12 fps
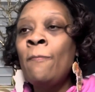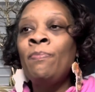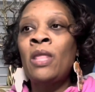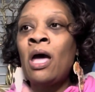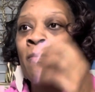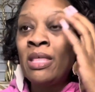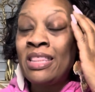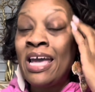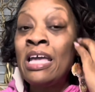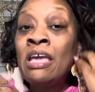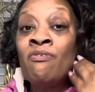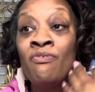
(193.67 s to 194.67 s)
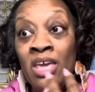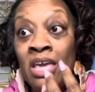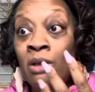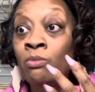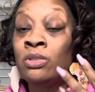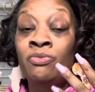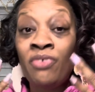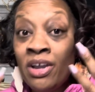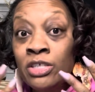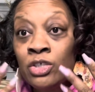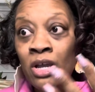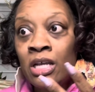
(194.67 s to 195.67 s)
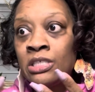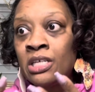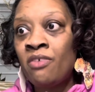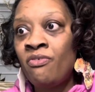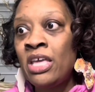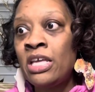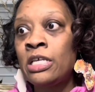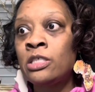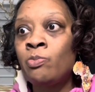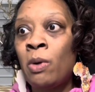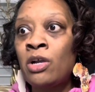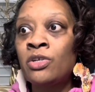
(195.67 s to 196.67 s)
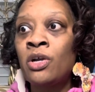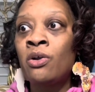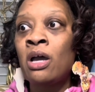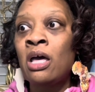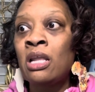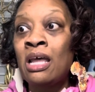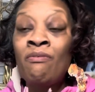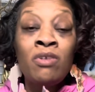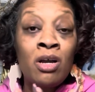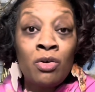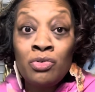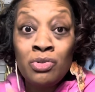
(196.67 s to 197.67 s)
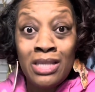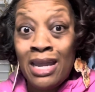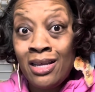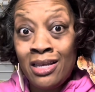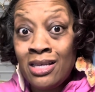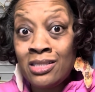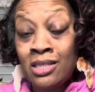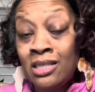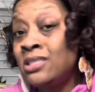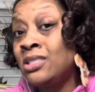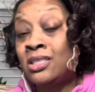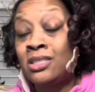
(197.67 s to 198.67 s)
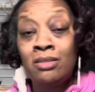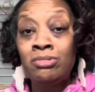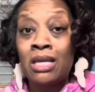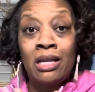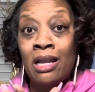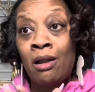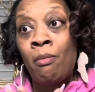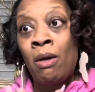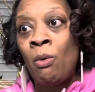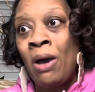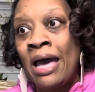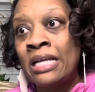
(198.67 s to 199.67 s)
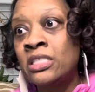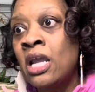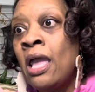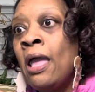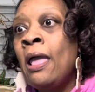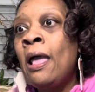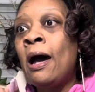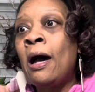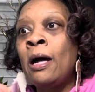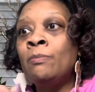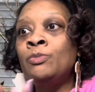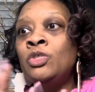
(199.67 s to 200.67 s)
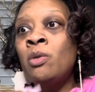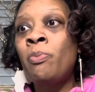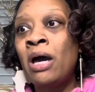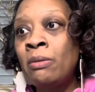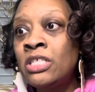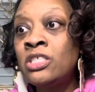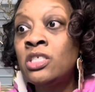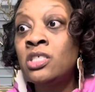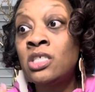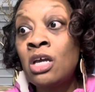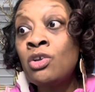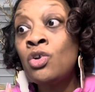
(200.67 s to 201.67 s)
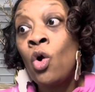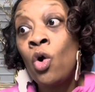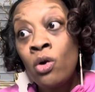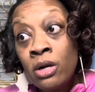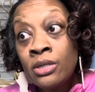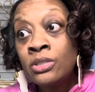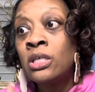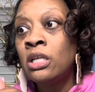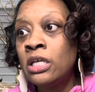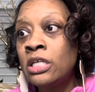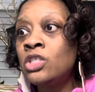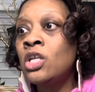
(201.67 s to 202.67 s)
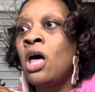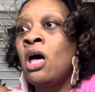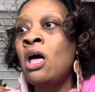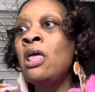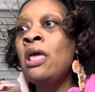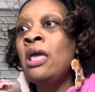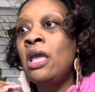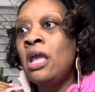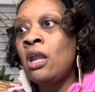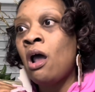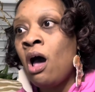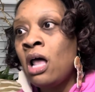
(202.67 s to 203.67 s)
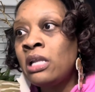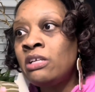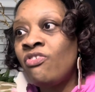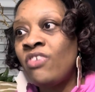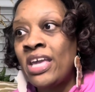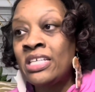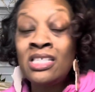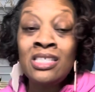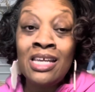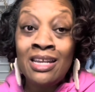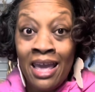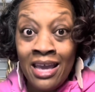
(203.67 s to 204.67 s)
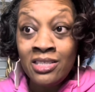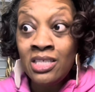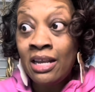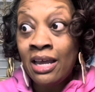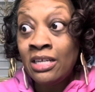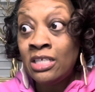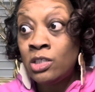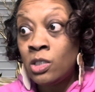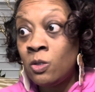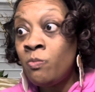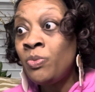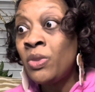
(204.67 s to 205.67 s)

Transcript: And that event, which was a very tragic event, it sparked her lifelong crusade against lynching. She was like, not on my watch. She published Southern Horrors, Lynch Law in all its phases in 1892